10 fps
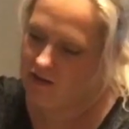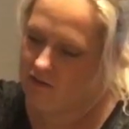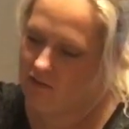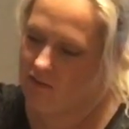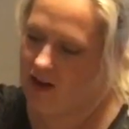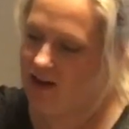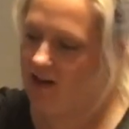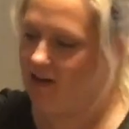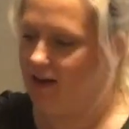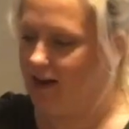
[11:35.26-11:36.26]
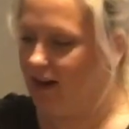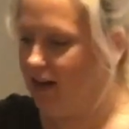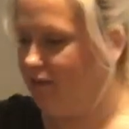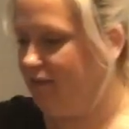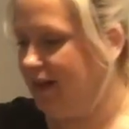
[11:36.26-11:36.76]
What a
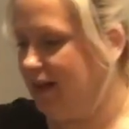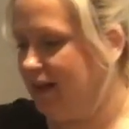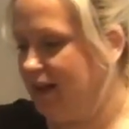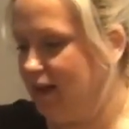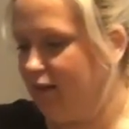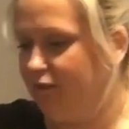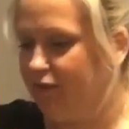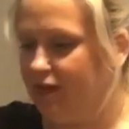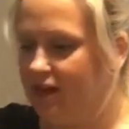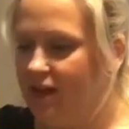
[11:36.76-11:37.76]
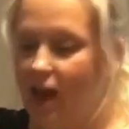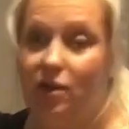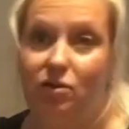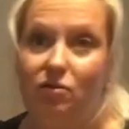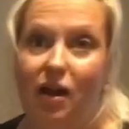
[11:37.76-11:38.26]
lovely gift. I
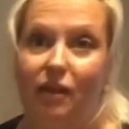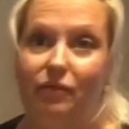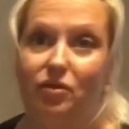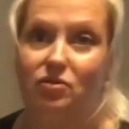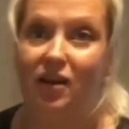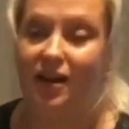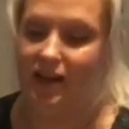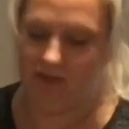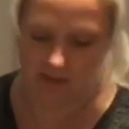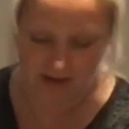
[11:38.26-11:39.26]
do have to try this one